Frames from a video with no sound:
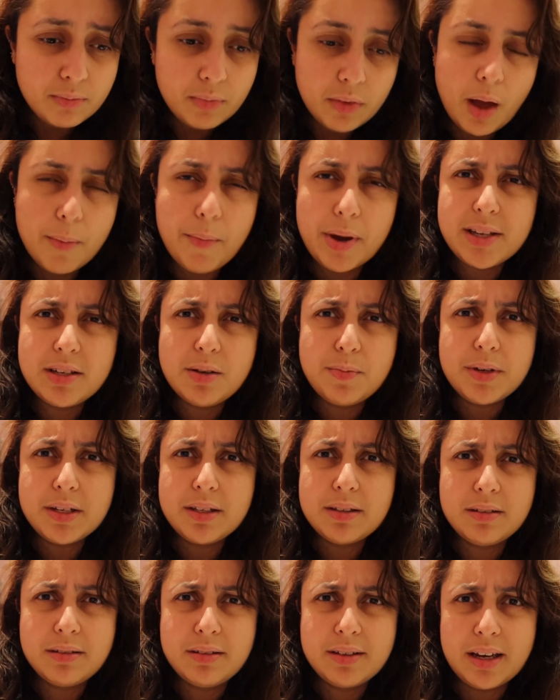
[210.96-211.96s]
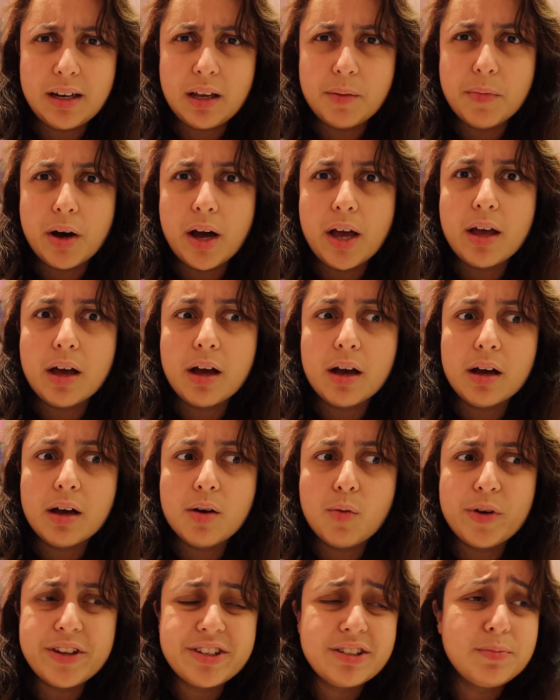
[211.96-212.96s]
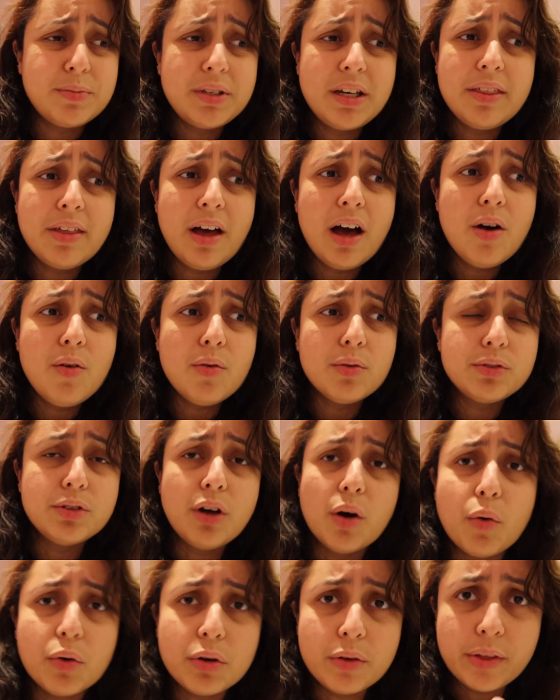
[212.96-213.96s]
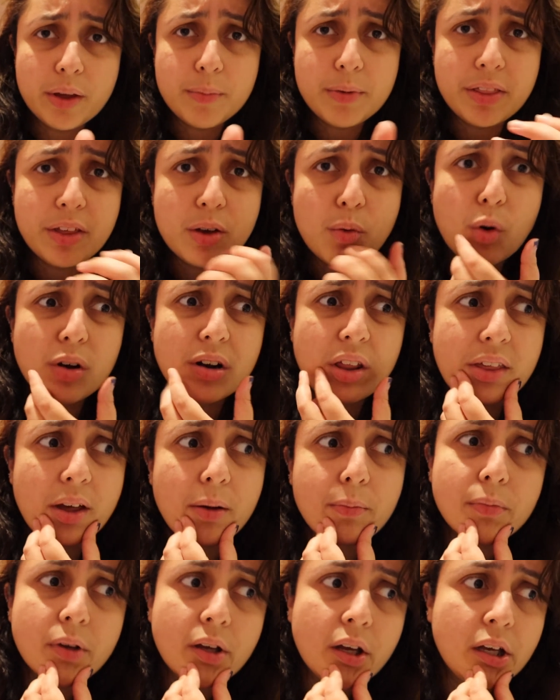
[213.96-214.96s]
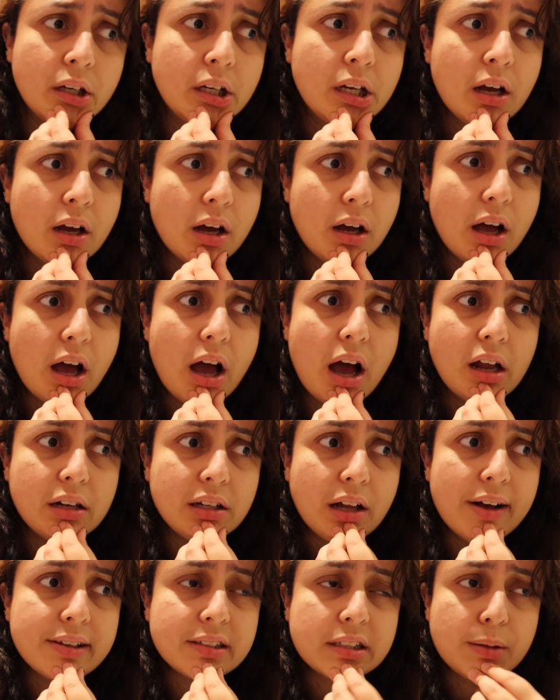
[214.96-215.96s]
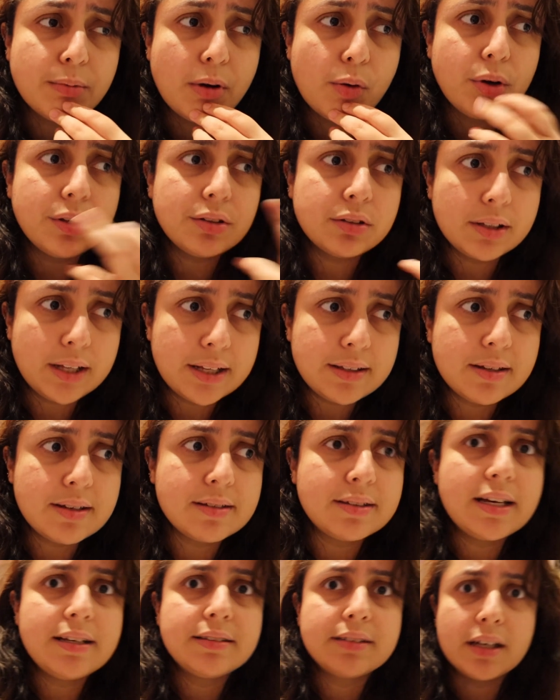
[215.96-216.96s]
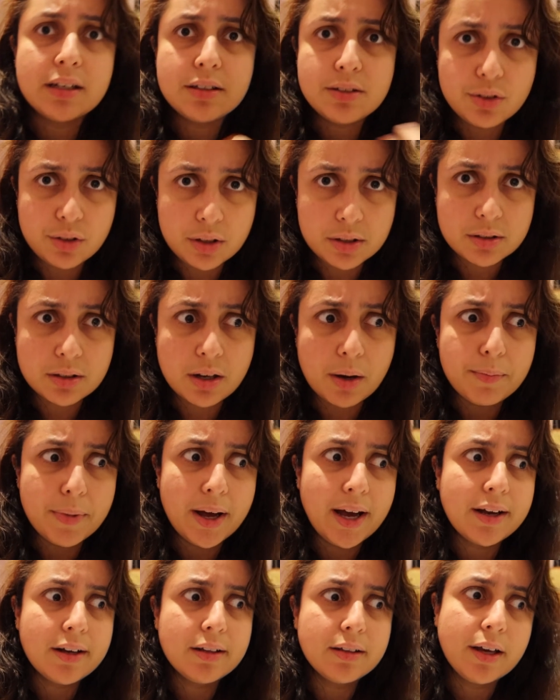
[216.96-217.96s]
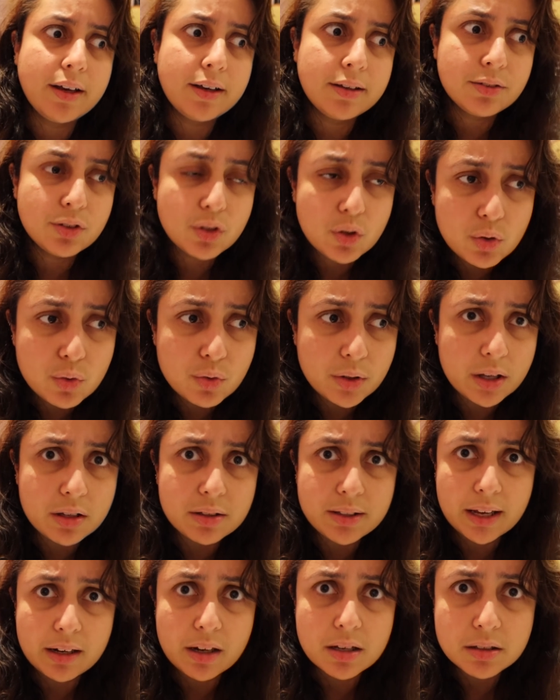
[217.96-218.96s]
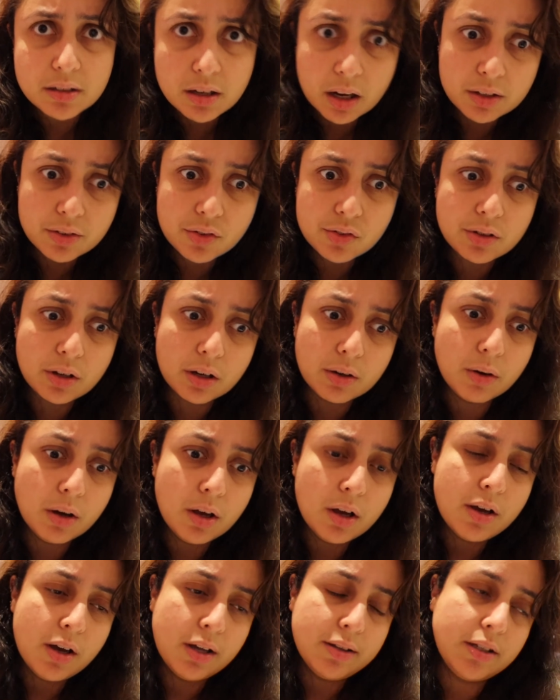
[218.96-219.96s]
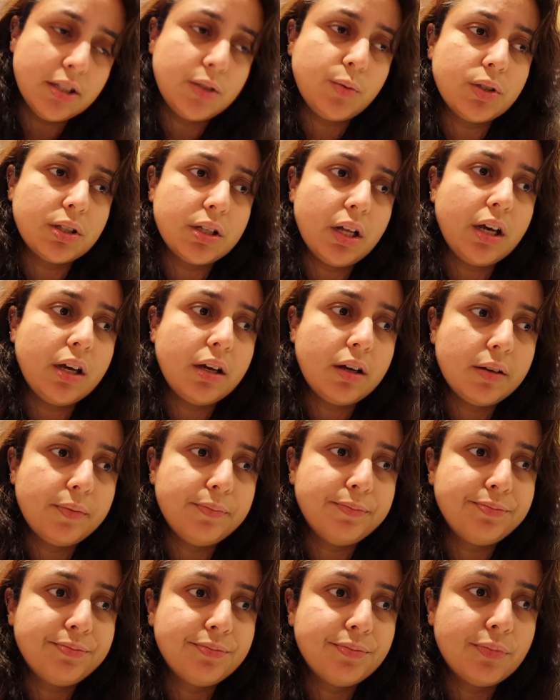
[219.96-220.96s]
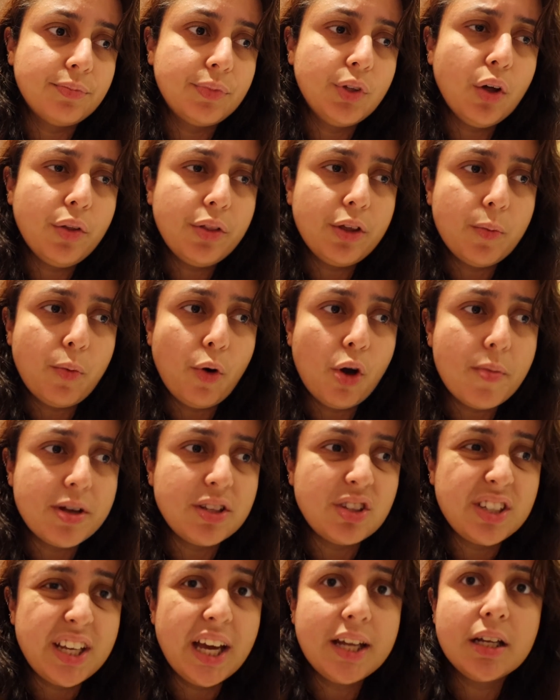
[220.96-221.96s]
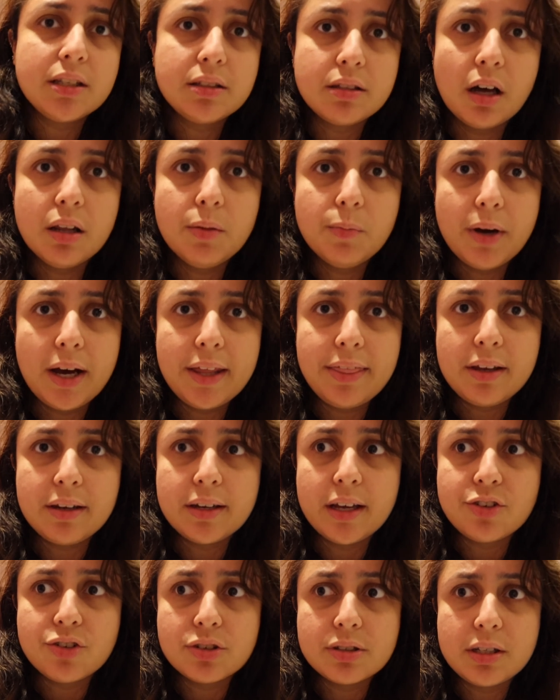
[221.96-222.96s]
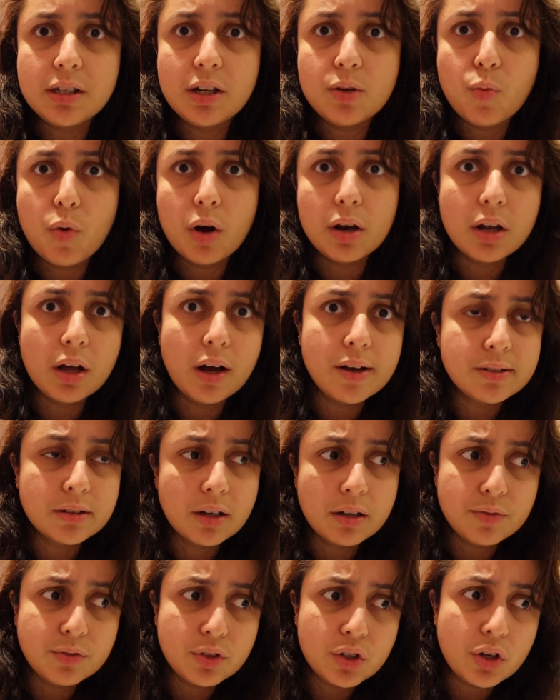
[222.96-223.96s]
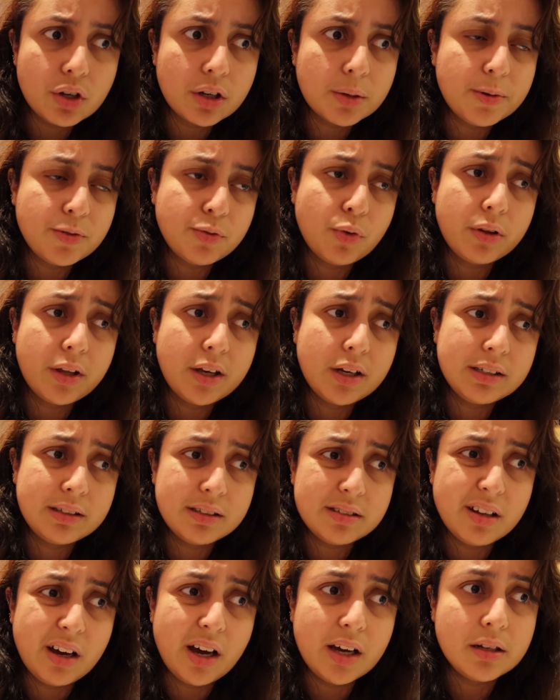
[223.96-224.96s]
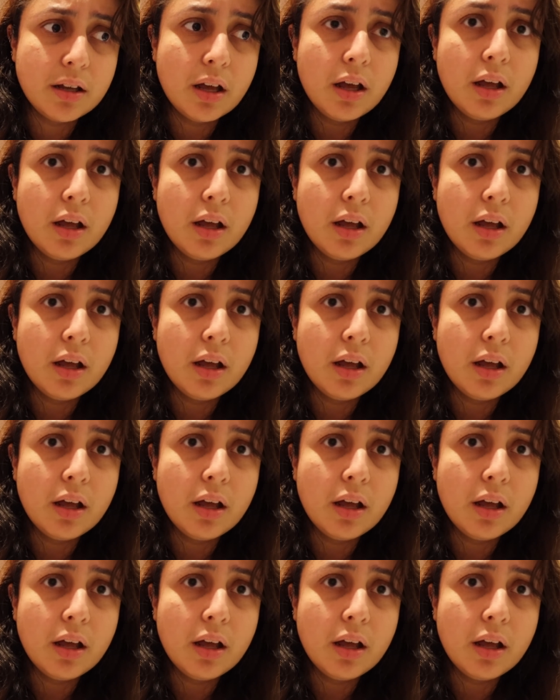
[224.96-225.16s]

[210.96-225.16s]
meant to be getting my wisdom teeth out. Not all of them, I think one of them. Last time I went to the dentist, they said you need to come back like soon and get it done. So this was like not the appointment to get it done, but I think they just needed one last kind of look before they could decide